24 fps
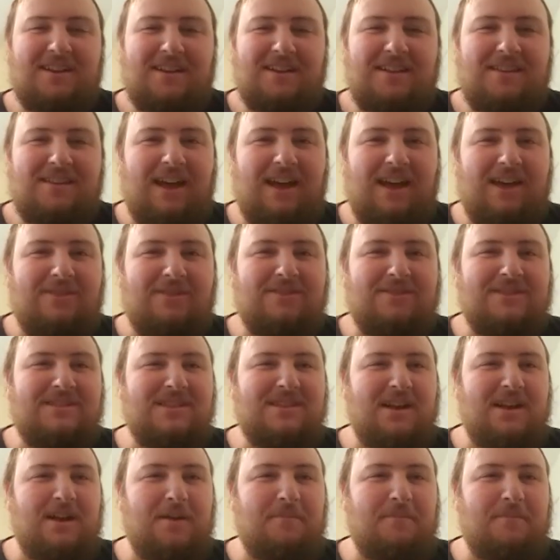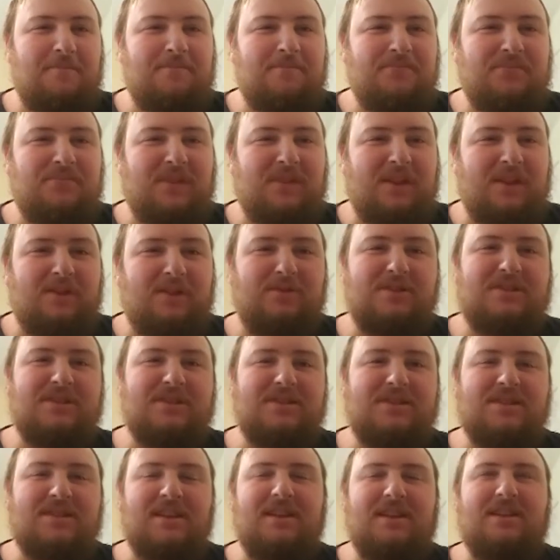that was it was
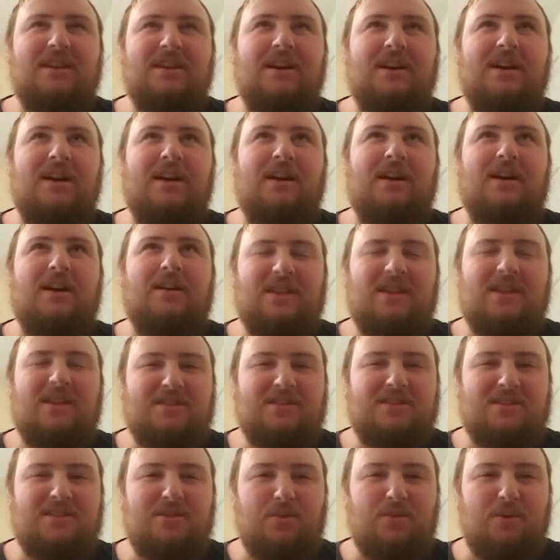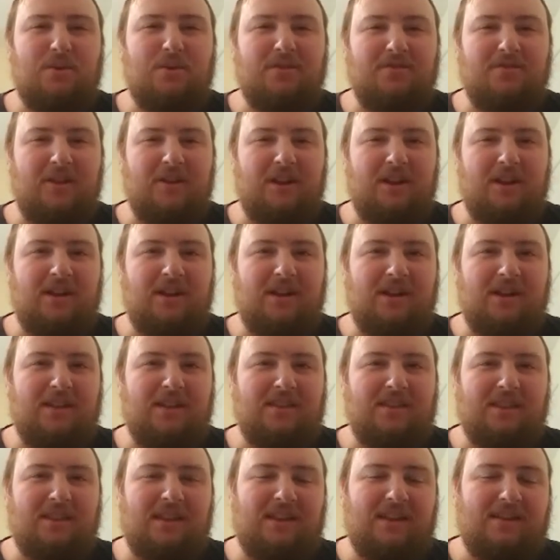just like a storefront,
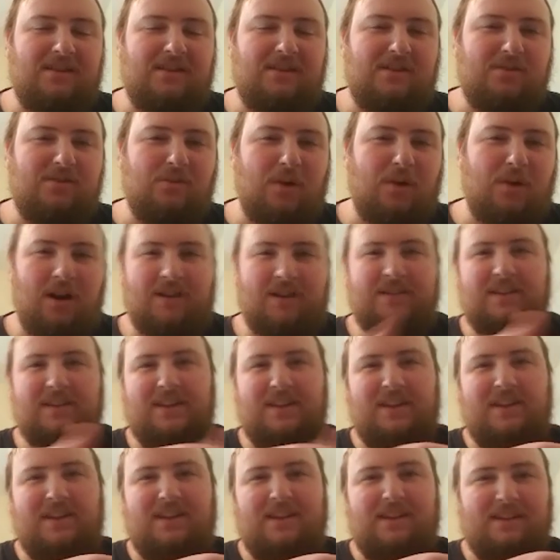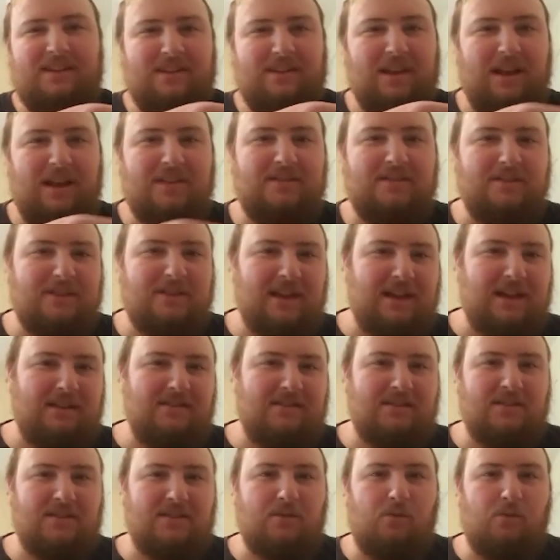and then you walked in, and I took out
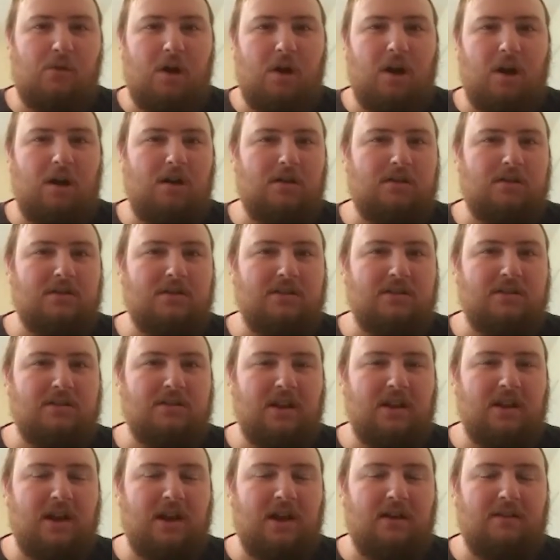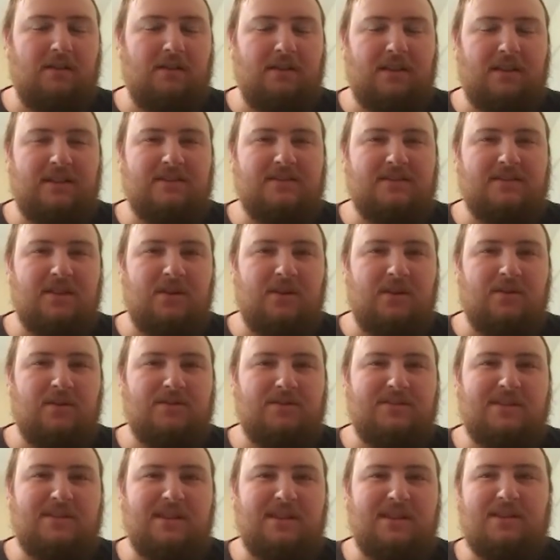the walls, and so it
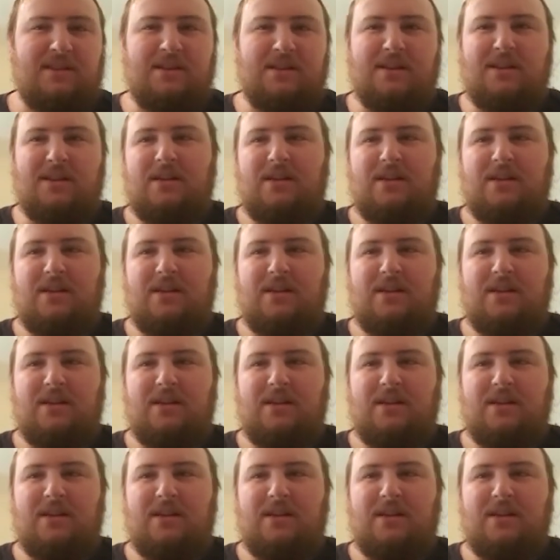was like I